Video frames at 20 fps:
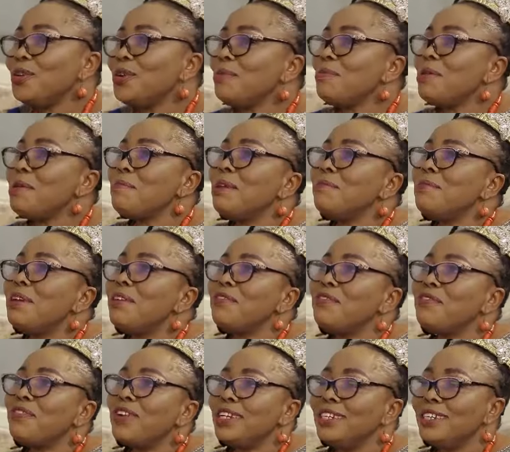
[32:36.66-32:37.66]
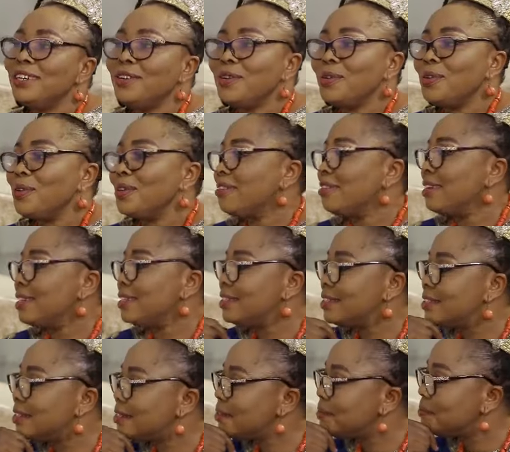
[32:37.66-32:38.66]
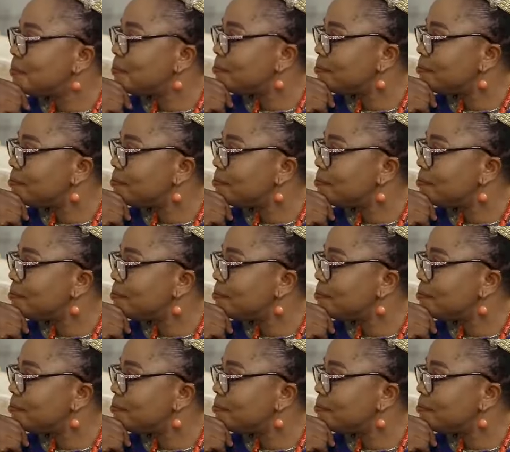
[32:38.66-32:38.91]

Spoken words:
Do you remember my friend Lolo Grace?